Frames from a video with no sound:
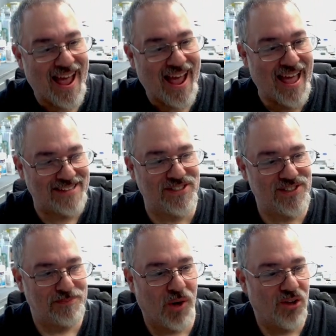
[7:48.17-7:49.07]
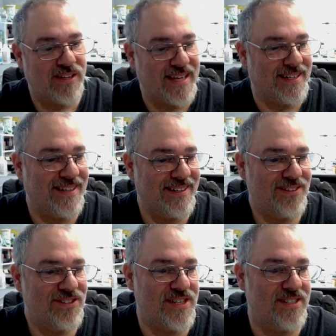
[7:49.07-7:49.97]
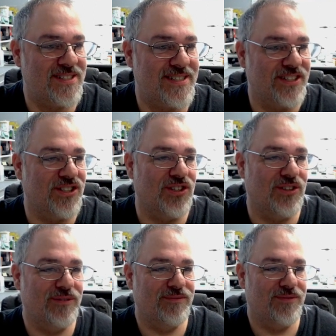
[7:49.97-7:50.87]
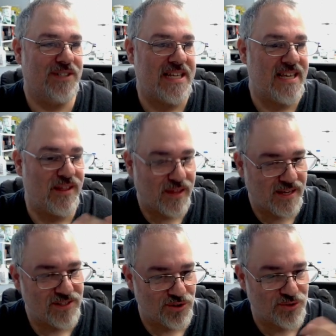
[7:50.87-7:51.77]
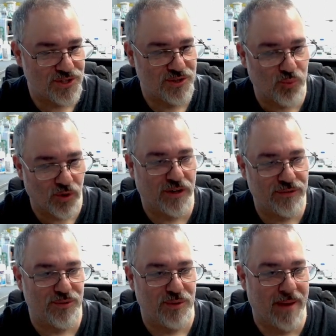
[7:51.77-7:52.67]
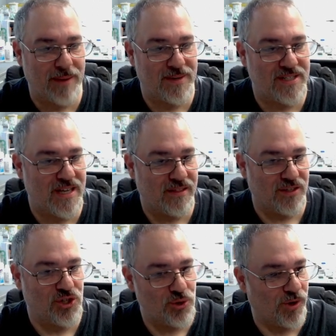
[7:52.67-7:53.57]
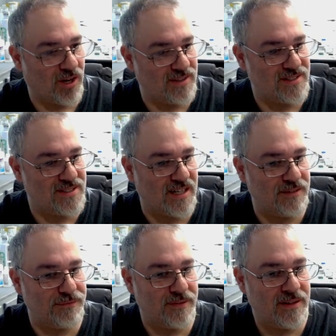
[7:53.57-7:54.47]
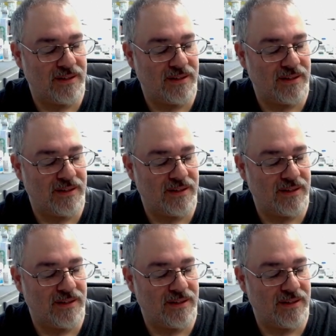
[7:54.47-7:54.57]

As a small kitten, she's still teething, so she's working through the baby teeth and chewing on stuff.